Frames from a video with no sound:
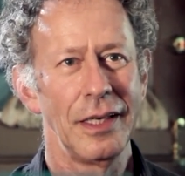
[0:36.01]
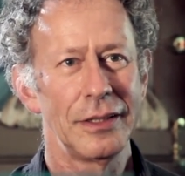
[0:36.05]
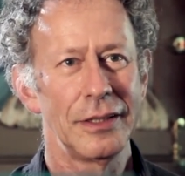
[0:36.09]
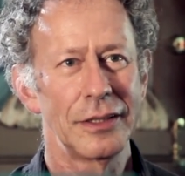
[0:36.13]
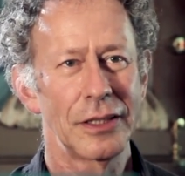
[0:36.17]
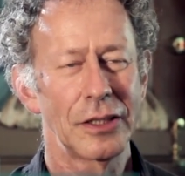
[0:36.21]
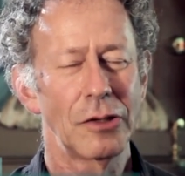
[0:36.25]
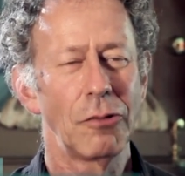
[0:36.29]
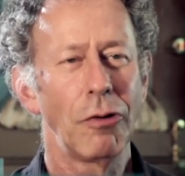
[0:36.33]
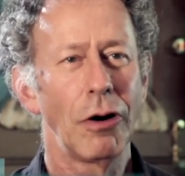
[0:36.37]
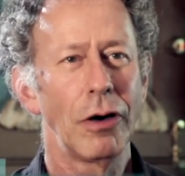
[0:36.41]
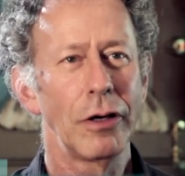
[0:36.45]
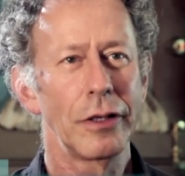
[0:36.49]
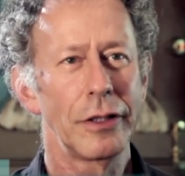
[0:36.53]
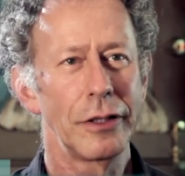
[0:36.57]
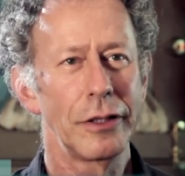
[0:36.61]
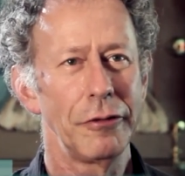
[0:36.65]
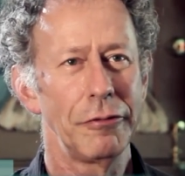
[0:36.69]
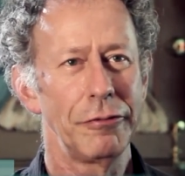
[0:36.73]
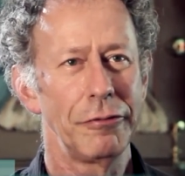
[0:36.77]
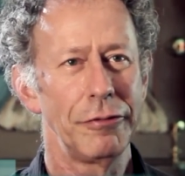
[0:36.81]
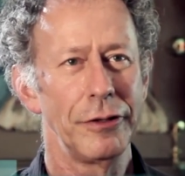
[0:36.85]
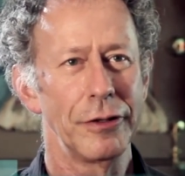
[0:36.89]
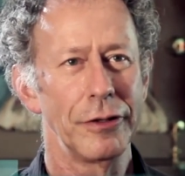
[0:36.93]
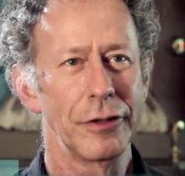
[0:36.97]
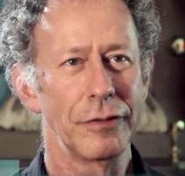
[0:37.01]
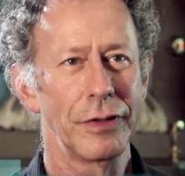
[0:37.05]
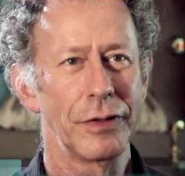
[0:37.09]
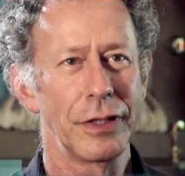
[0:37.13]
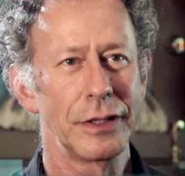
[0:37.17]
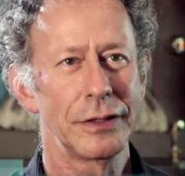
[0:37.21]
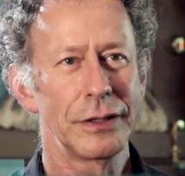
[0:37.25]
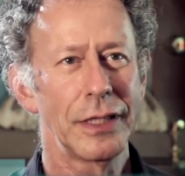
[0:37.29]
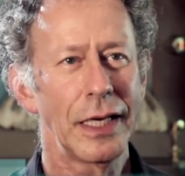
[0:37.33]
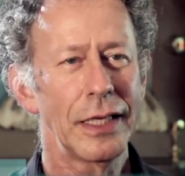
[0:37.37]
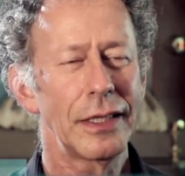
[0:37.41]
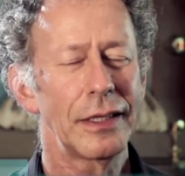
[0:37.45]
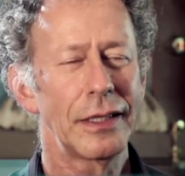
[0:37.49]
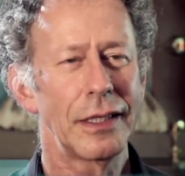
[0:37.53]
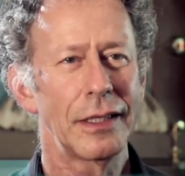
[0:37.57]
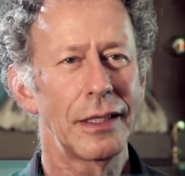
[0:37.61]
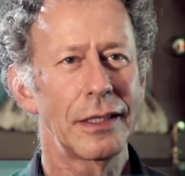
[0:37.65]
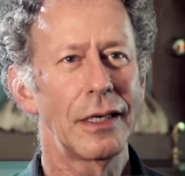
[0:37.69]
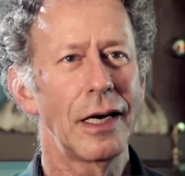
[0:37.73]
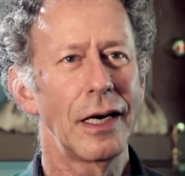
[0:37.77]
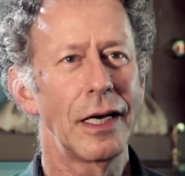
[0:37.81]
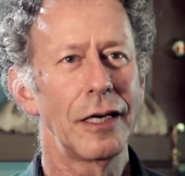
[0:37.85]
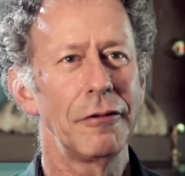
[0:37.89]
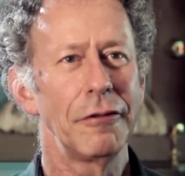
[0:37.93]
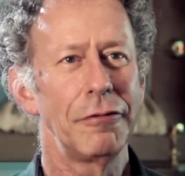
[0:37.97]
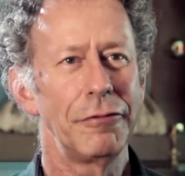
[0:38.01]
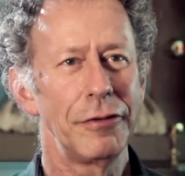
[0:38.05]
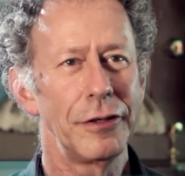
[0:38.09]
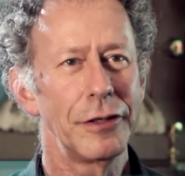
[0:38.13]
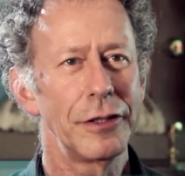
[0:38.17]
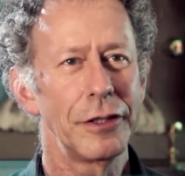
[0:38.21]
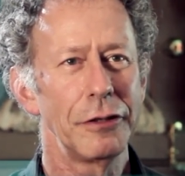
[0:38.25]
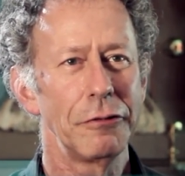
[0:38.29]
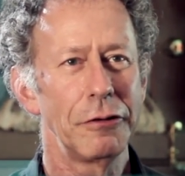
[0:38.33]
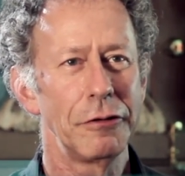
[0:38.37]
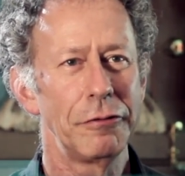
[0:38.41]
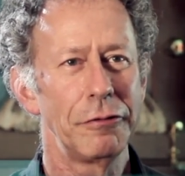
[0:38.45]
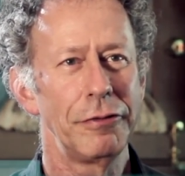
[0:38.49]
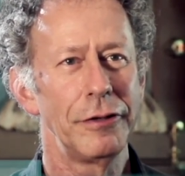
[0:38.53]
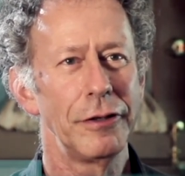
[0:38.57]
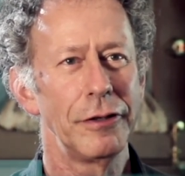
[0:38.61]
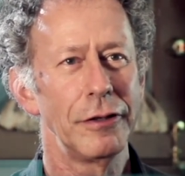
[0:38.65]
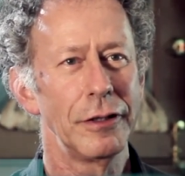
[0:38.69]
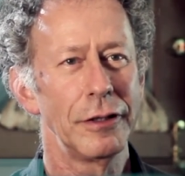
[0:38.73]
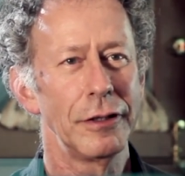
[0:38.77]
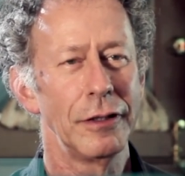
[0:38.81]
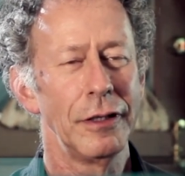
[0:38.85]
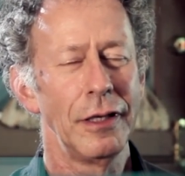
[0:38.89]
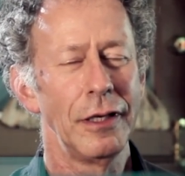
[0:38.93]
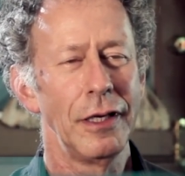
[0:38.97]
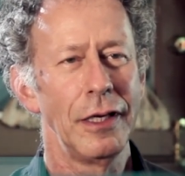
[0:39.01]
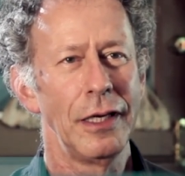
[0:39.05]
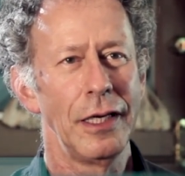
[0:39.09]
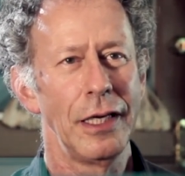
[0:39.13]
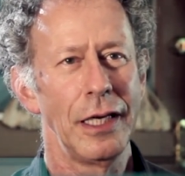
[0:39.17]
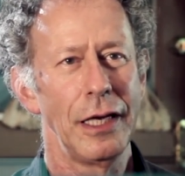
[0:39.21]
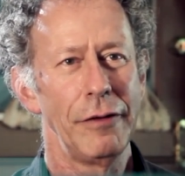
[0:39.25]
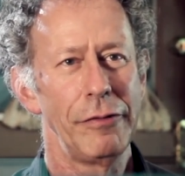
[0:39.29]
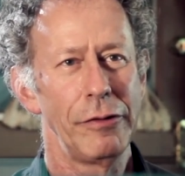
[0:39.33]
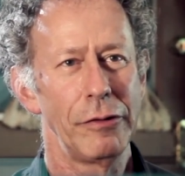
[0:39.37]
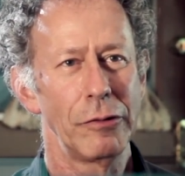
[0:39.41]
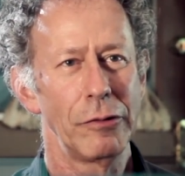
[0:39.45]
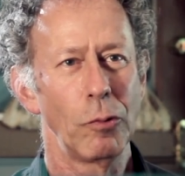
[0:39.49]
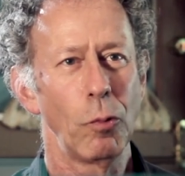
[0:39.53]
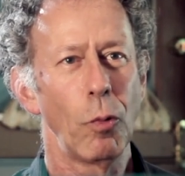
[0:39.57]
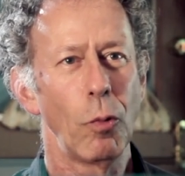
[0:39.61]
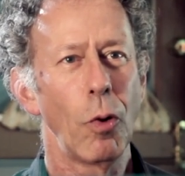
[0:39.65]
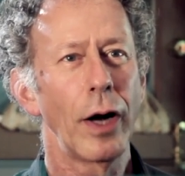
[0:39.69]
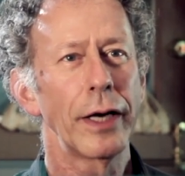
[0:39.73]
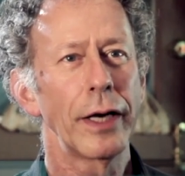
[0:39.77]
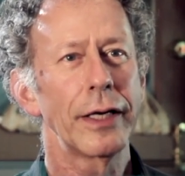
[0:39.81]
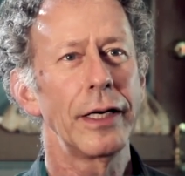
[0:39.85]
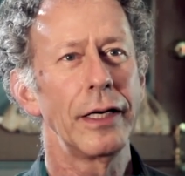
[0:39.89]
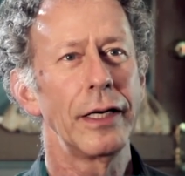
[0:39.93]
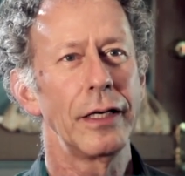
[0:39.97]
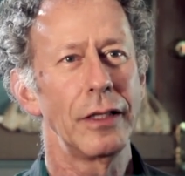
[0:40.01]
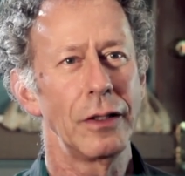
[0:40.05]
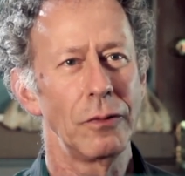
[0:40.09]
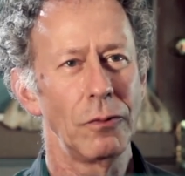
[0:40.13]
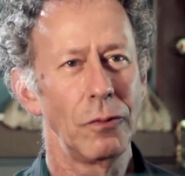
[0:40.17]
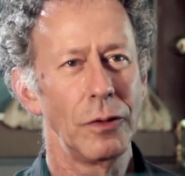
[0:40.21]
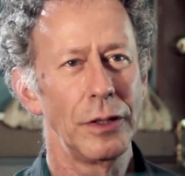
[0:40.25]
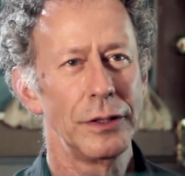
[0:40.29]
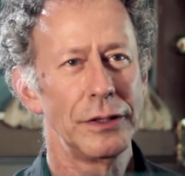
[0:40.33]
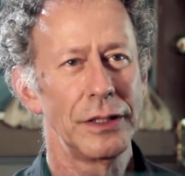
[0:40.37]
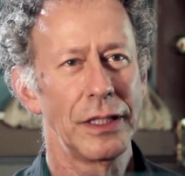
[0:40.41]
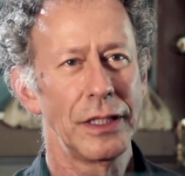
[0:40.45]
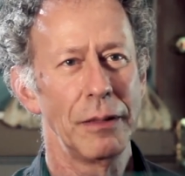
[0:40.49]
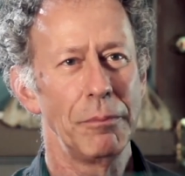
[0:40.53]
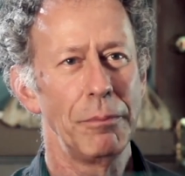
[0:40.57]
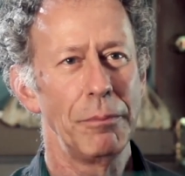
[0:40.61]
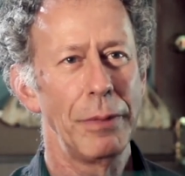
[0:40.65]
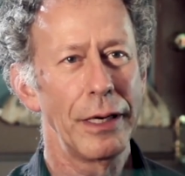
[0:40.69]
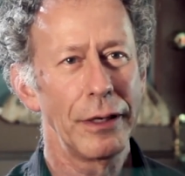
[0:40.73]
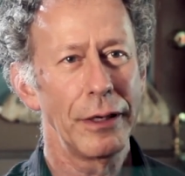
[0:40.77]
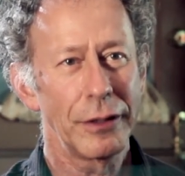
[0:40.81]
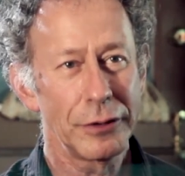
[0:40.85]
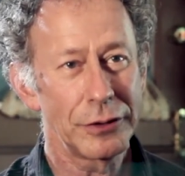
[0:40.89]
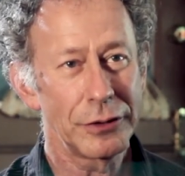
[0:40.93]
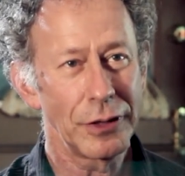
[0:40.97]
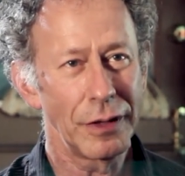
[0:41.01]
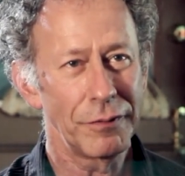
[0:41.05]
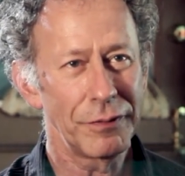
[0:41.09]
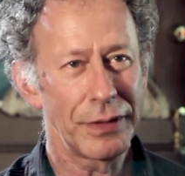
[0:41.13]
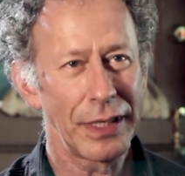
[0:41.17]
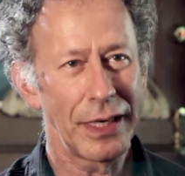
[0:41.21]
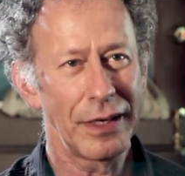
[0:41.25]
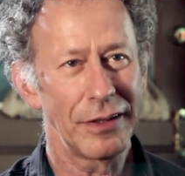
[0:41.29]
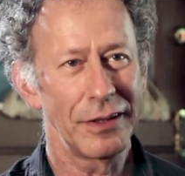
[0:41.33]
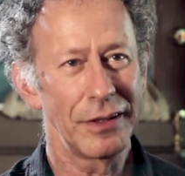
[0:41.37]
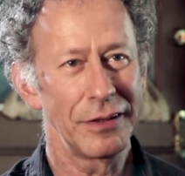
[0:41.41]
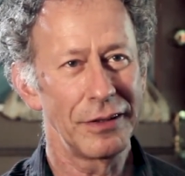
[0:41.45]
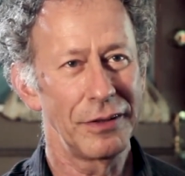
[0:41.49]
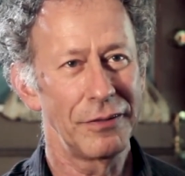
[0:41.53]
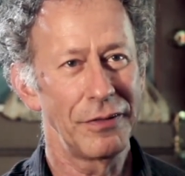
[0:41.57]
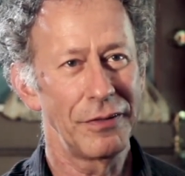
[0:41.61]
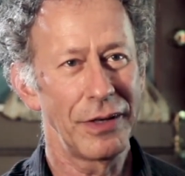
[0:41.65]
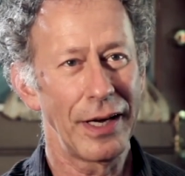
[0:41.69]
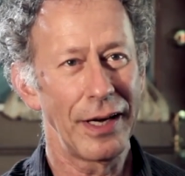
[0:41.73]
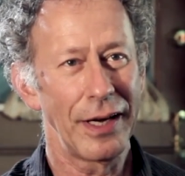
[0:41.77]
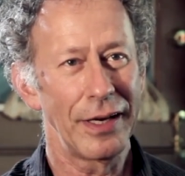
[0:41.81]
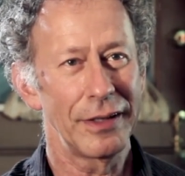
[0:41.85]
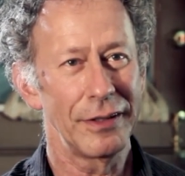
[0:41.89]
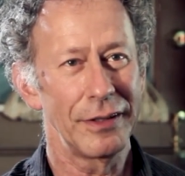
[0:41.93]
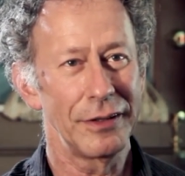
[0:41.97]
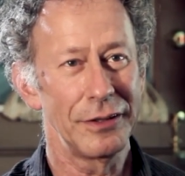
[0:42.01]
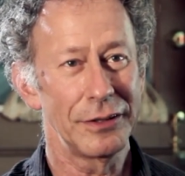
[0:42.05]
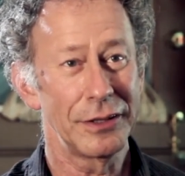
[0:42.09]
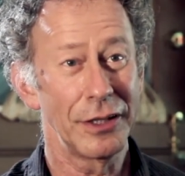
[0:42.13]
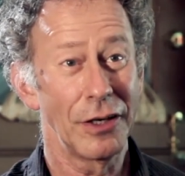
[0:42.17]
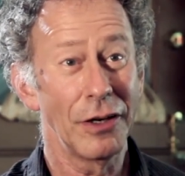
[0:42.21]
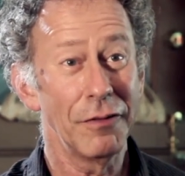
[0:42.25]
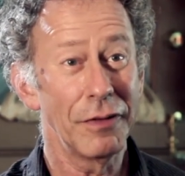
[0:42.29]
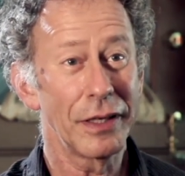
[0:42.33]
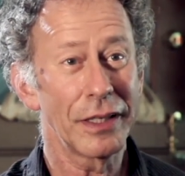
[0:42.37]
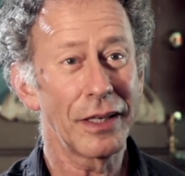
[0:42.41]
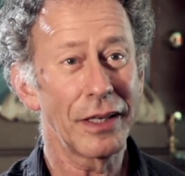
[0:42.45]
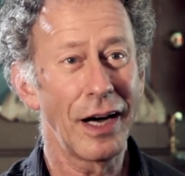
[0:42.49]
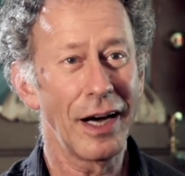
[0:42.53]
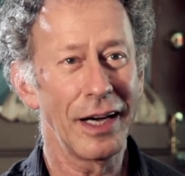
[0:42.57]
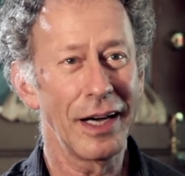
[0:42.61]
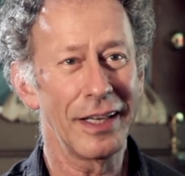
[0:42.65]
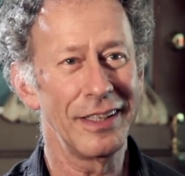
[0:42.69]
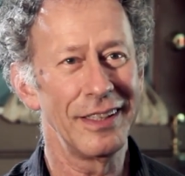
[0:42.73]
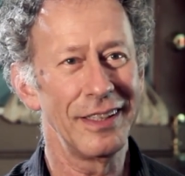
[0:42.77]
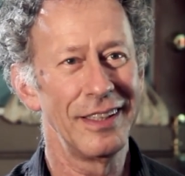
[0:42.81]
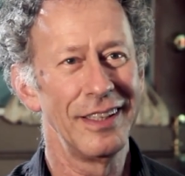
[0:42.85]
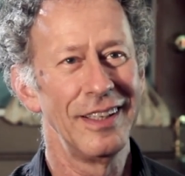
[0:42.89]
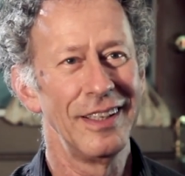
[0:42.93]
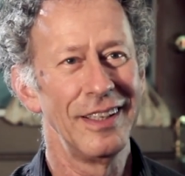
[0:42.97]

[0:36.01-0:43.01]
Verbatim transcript: It's a quality of fear, but it's not the kind of fear you would feel if you were walking in the woods and a bear jumped out on your path and you said, "Oh my God,